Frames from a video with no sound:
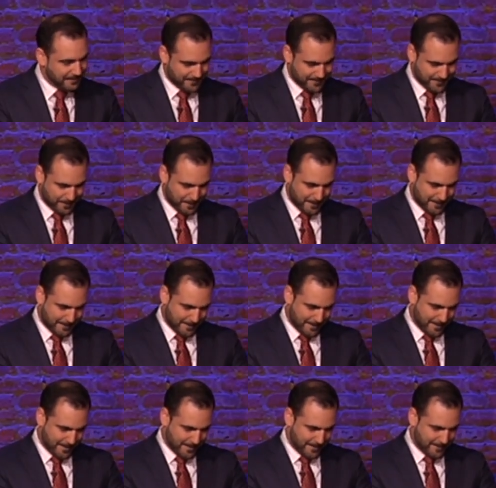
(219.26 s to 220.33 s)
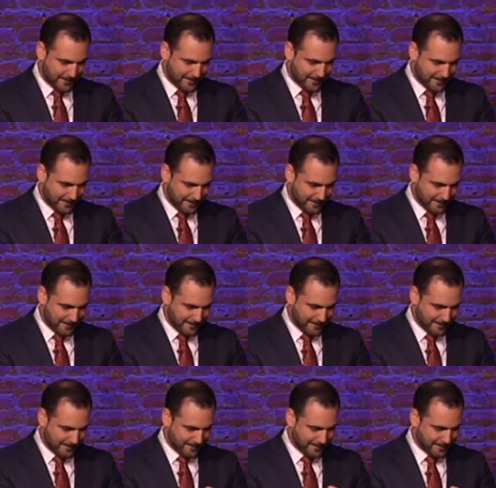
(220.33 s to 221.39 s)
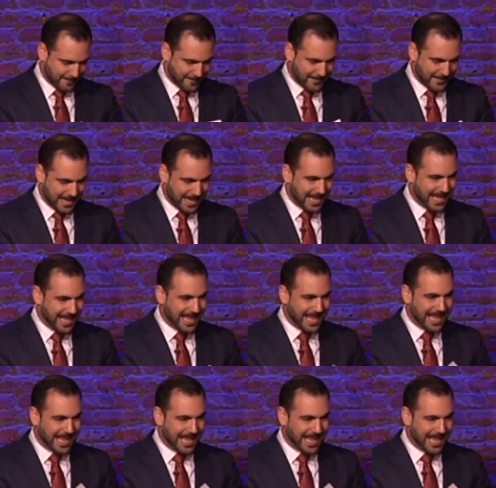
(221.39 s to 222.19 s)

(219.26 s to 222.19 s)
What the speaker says: (no one is talking)